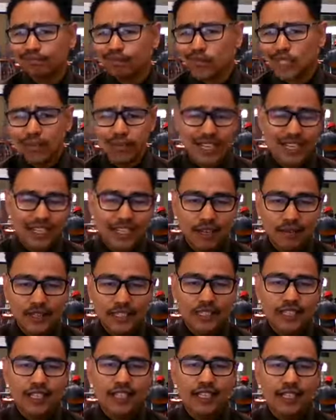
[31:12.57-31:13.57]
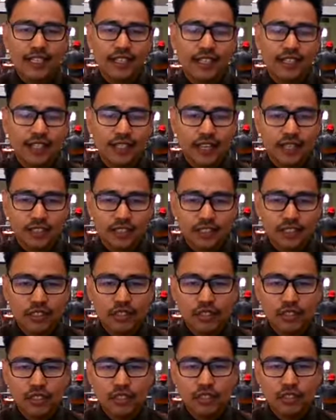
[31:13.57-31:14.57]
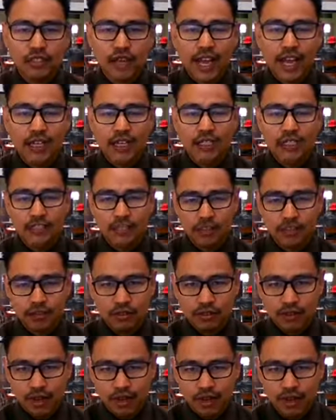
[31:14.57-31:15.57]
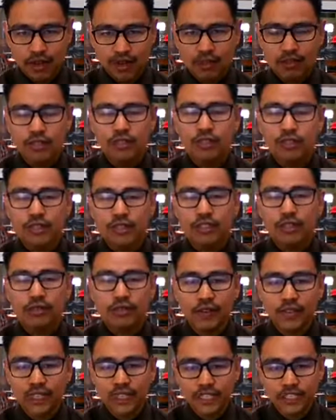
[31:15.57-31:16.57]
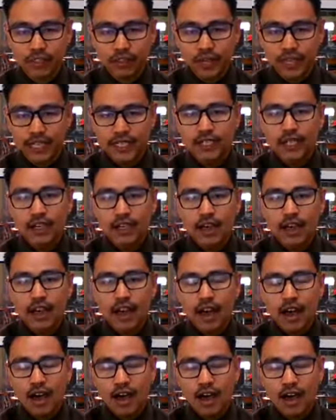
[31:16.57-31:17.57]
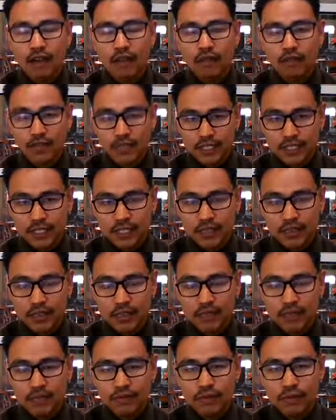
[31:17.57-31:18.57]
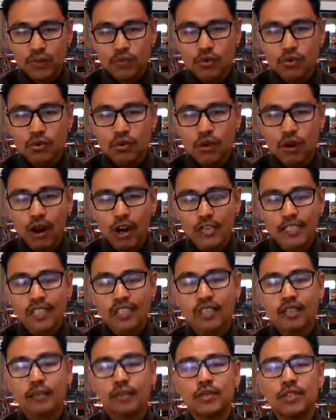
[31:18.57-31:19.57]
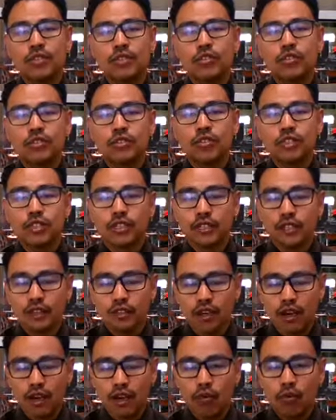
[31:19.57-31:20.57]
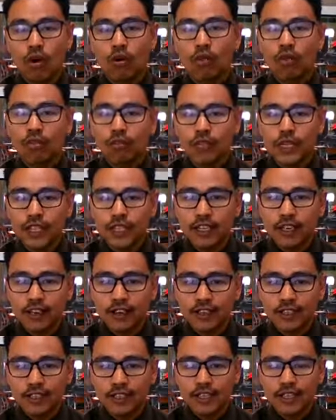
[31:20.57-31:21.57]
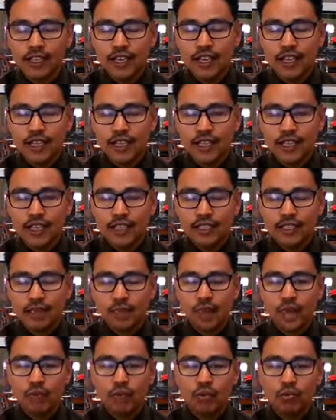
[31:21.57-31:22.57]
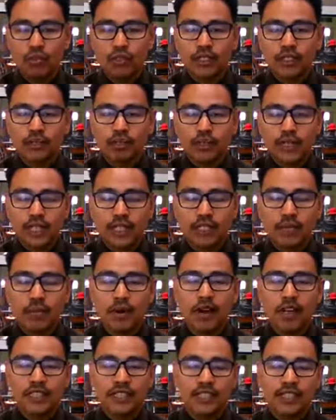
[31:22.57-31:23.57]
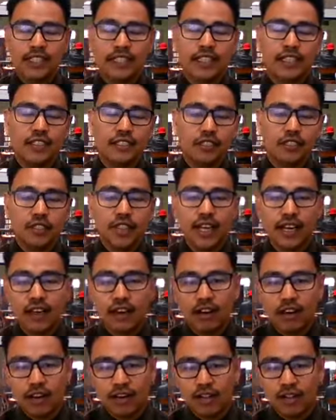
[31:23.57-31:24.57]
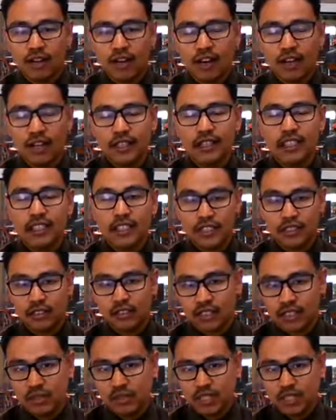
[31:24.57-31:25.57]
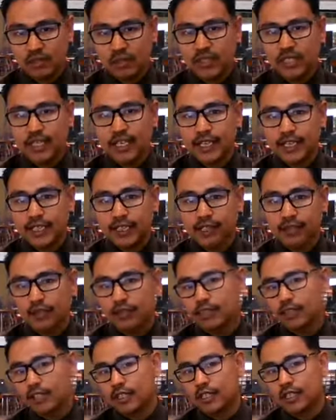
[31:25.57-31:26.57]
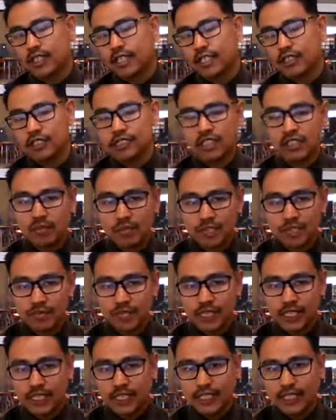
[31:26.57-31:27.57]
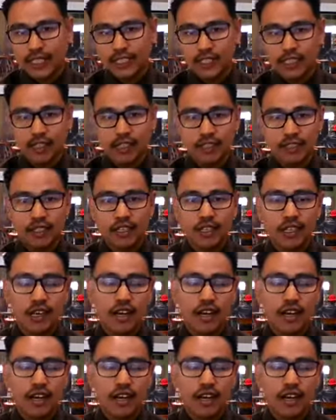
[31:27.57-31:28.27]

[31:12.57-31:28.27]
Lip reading: prepaid debits. It allows the student to use their financial aid funds. So if you are set up to use your Wolverine card, then the payment would be deposited into that card on the scheduled disbursement date. So if your scheduled disbursement date is on